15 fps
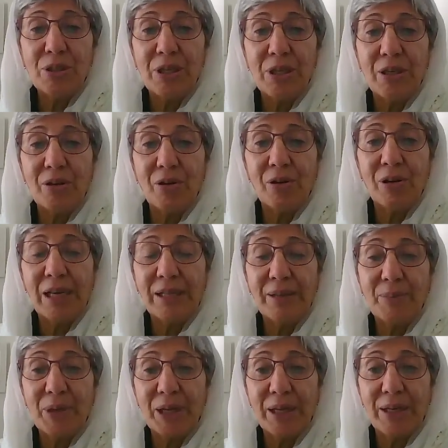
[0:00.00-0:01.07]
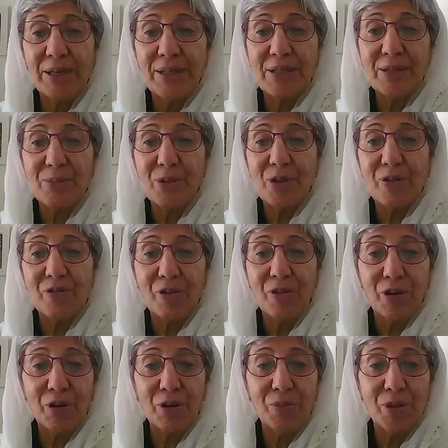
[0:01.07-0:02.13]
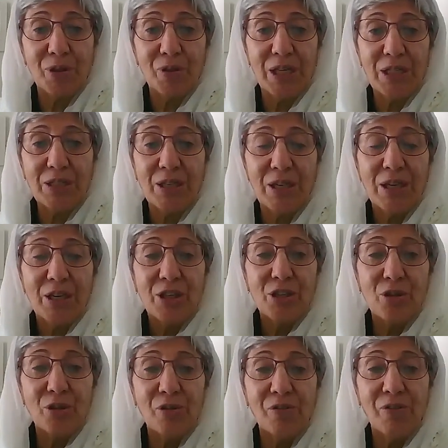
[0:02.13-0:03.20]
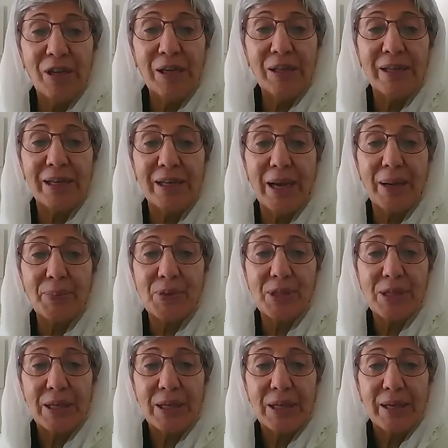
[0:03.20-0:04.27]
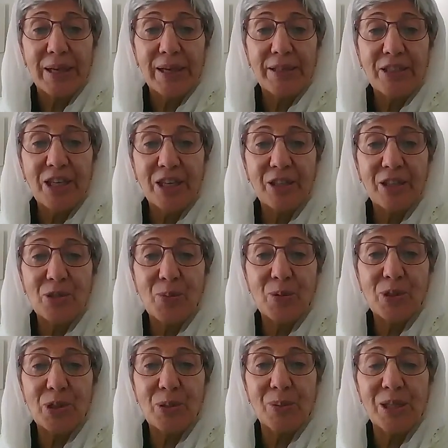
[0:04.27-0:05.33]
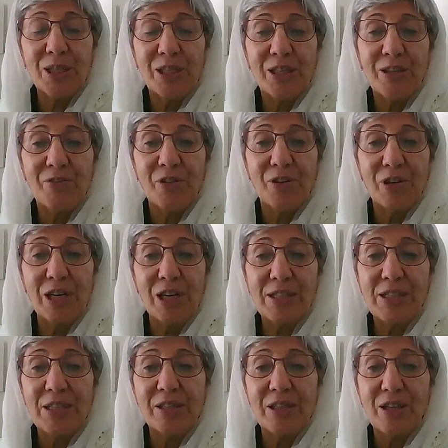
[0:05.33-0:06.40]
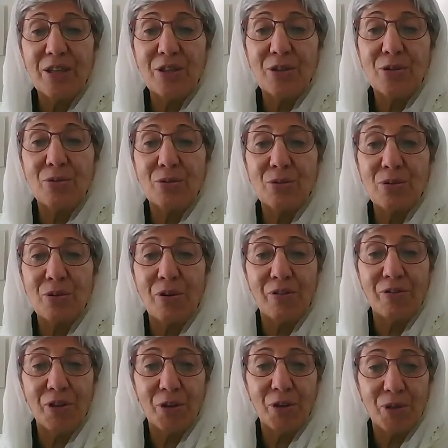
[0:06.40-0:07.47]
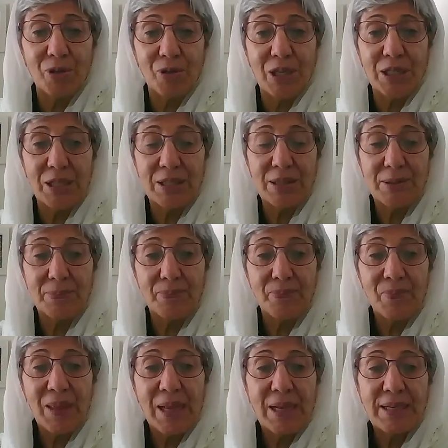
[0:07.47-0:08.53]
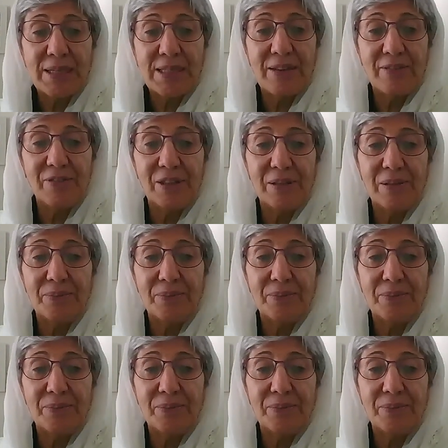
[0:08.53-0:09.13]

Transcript: and all other mechanisms for human rights should fill the gaps and take responsibility for raising the issues of human rights. 7,